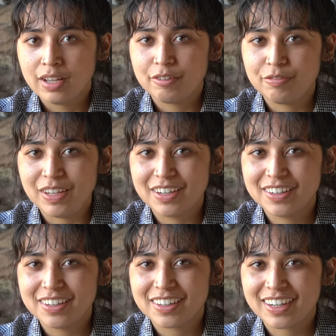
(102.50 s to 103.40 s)

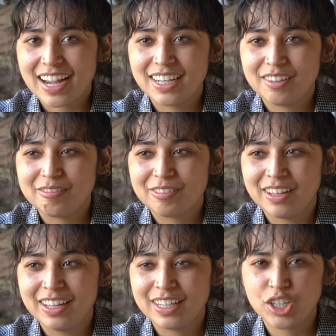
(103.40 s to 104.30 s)
fear, kind of
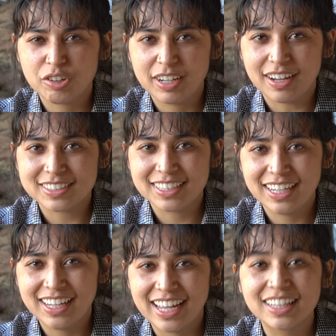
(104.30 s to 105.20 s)

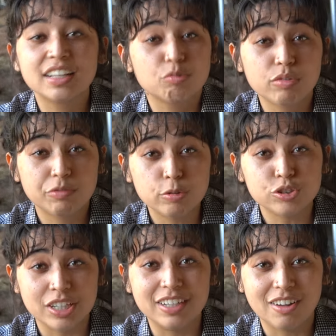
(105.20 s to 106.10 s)
curiosity, and
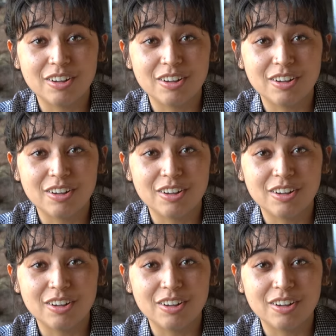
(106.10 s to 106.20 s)
revulsion